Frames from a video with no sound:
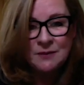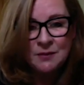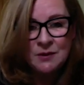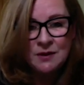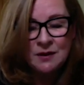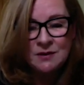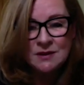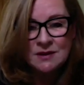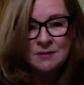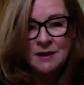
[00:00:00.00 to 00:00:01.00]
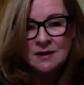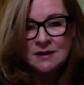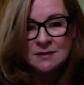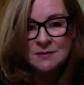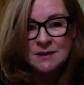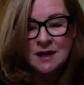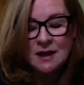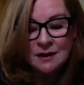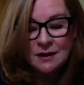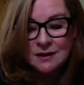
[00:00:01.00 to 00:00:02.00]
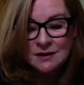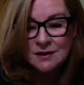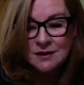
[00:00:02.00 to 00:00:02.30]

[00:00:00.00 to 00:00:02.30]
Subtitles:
wouldn't notice the mechanisms there. So